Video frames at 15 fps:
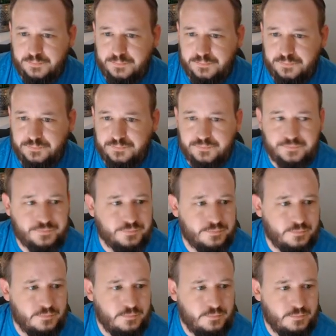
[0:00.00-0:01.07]

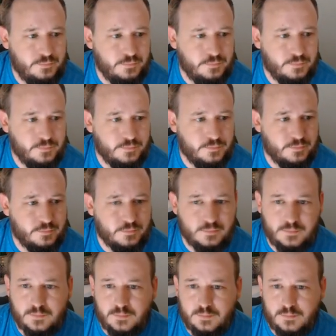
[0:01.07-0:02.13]

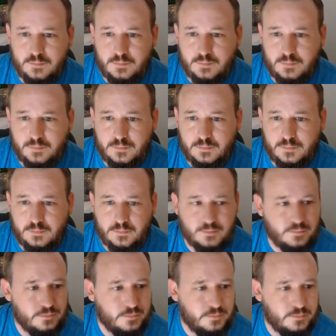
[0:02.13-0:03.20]

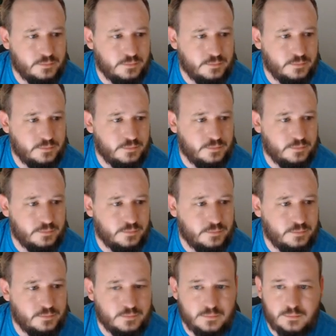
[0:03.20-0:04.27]

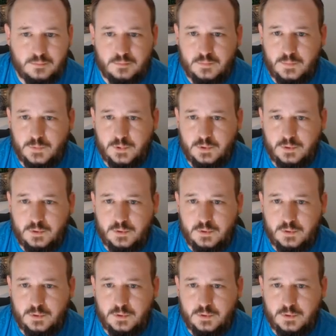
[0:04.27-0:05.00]
(silence)